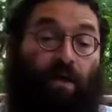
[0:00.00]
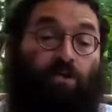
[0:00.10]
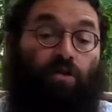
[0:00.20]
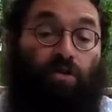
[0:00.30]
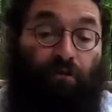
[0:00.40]

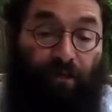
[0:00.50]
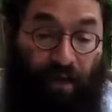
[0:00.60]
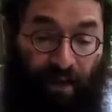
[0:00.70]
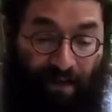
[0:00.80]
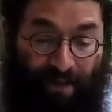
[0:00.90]
So
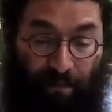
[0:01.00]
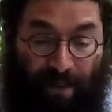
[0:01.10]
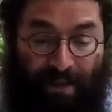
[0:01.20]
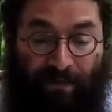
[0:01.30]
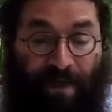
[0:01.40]
tefillin is a
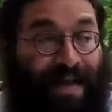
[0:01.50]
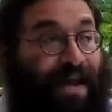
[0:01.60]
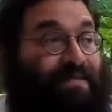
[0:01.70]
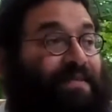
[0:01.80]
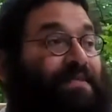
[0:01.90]
mitzvah that
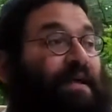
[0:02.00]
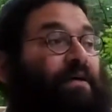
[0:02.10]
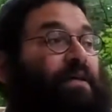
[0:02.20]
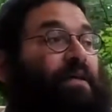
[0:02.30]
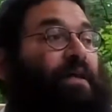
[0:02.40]
not
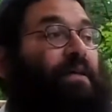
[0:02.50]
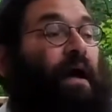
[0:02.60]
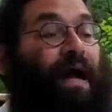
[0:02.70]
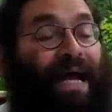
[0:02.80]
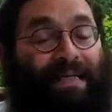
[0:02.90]
necessarily did
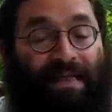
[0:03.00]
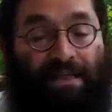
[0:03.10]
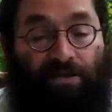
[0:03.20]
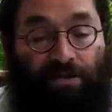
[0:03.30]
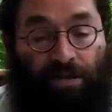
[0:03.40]
our
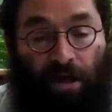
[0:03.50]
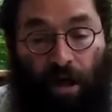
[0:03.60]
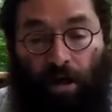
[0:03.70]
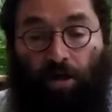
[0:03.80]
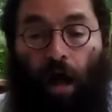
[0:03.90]
ancestors
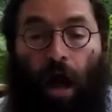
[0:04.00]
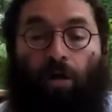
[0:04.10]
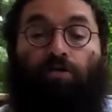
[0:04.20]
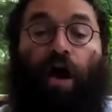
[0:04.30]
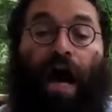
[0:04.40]

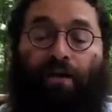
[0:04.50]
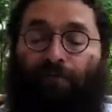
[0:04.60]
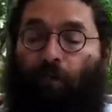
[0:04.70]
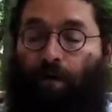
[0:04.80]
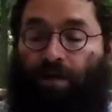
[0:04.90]
die
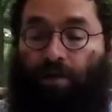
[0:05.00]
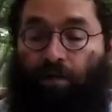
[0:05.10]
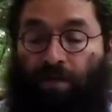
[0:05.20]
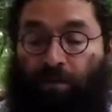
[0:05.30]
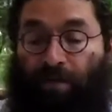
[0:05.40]
for, so
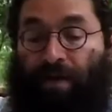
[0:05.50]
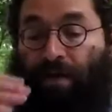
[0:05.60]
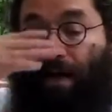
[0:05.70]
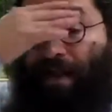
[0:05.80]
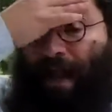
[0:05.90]
to speak.